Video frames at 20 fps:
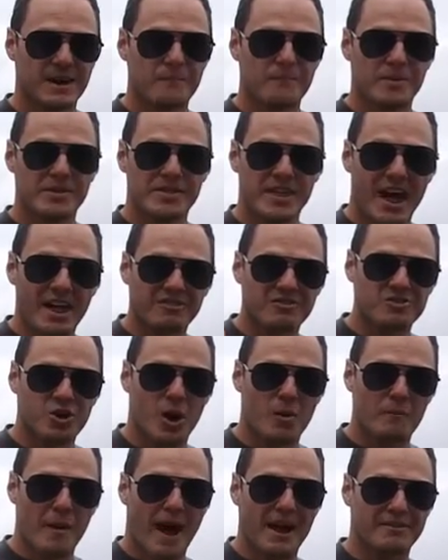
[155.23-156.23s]
but that's
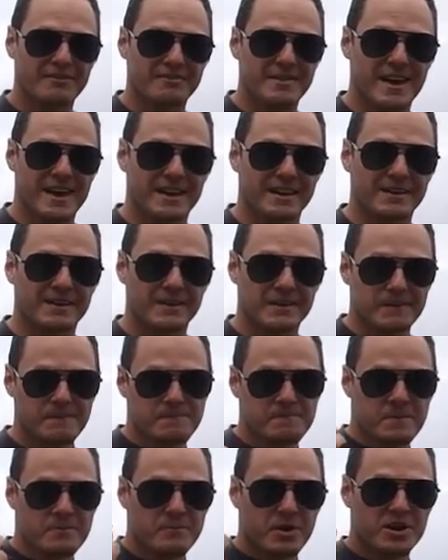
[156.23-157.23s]
not a bad thing,
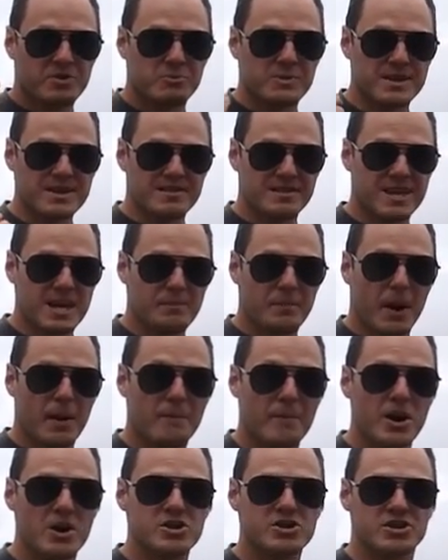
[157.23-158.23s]
because we need to keep our
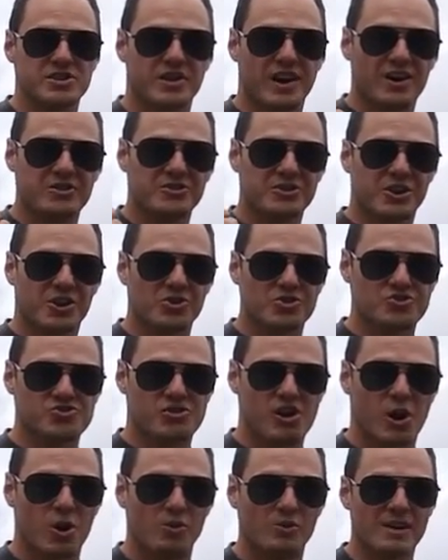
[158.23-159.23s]
motion under
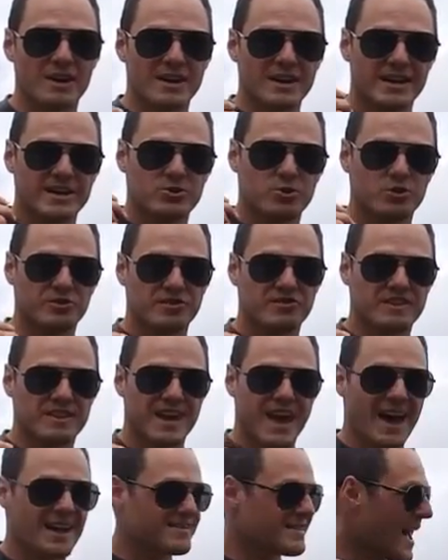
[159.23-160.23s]
control in order to
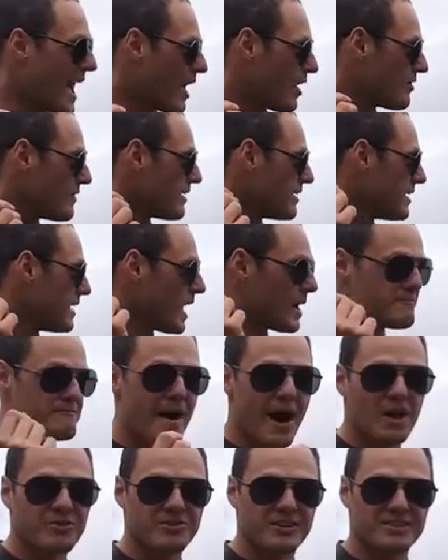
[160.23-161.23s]
get down a
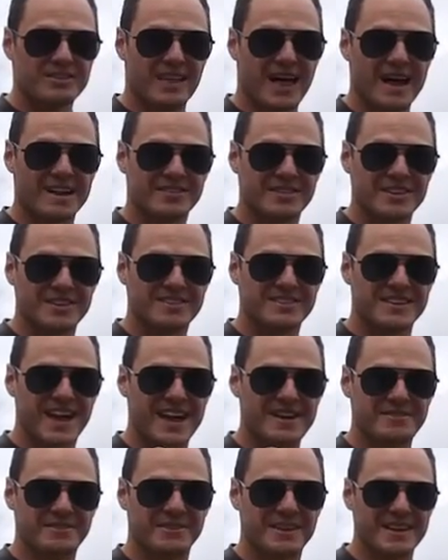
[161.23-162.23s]
mountain like this
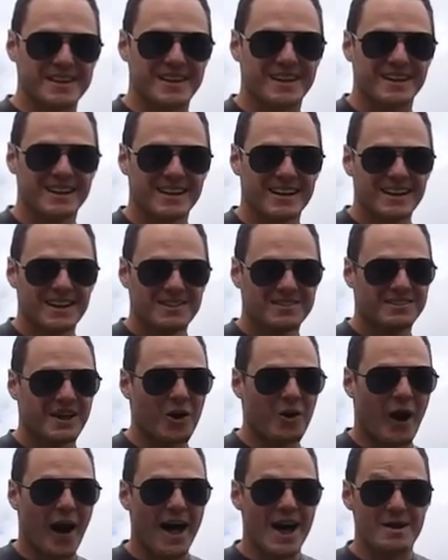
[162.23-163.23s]
safely.
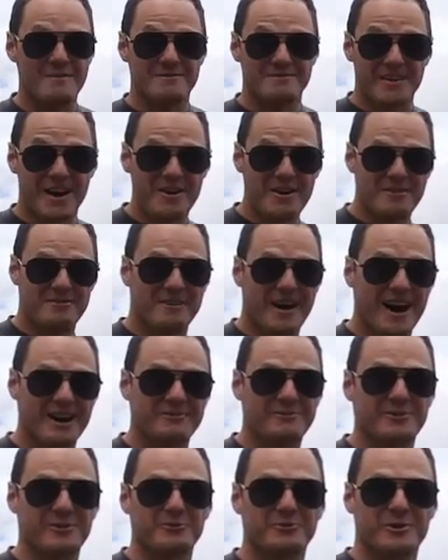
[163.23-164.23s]
So I am very
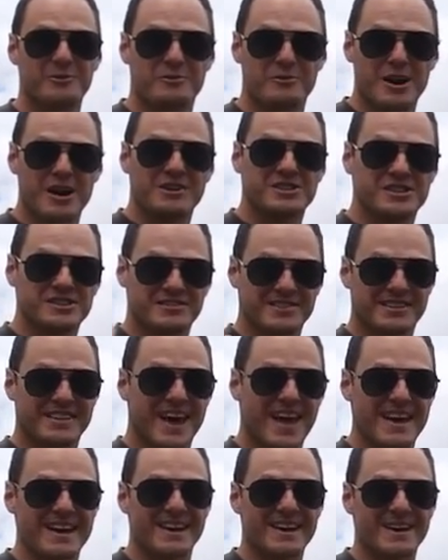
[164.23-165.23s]
thankful for friction
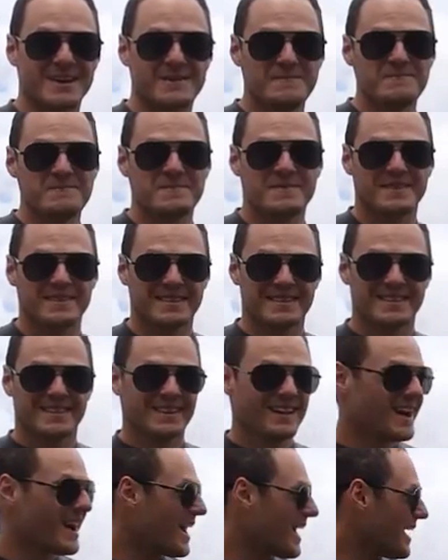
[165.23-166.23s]
today.
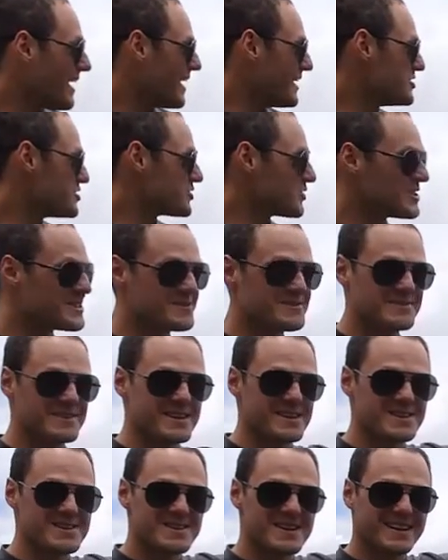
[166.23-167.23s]
Enjoy the
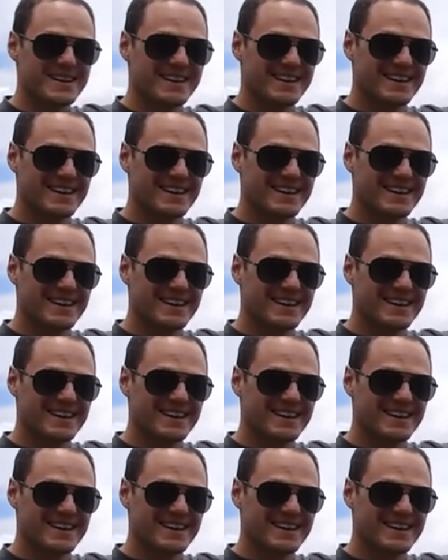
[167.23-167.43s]
view.